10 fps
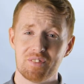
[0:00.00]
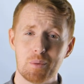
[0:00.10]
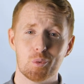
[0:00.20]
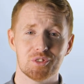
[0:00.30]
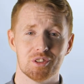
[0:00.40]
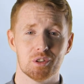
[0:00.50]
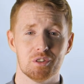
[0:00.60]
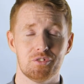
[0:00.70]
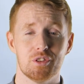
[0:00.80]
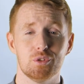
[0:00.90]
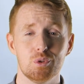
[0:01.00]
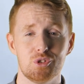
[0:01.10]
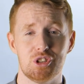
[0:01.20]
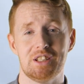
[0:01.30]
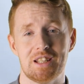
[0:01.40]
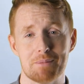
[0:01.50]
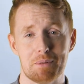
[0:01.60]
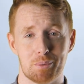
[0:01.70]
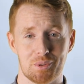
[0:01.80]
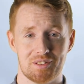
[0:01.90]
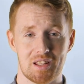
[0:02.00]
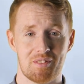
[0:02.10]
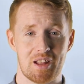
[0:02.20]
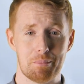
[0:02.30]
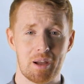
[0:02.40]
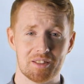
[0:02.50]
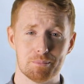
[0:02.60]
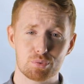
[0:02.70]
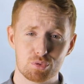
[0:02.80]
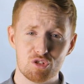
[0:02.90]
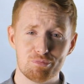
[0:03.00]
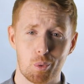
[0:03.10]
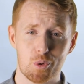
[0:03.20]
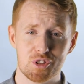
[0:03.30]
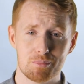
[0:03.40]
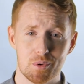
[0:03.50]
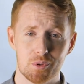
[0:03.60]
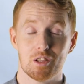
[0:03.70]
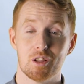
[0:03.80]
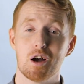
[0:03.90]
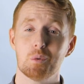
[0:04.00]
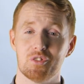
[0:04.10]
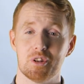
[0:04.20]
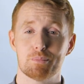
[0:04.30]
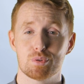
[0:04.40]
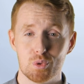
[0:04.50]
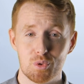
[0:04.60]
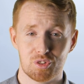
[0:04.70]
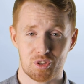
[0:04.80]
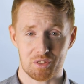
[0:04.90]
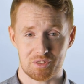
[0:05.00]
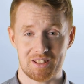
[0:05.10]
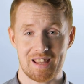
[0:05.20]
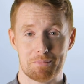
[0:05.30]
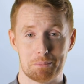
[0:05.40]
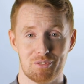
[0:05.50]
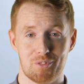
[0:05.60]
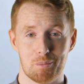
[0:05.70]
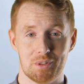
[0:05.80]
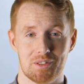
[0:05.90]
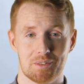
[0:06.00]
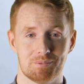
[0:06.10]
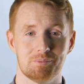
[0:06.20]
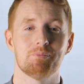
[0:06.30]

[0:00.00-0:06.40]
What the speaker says: if that wasn't enough, the new GCam 8.7 app has improved portrait mode along with an improved selfie camera performance.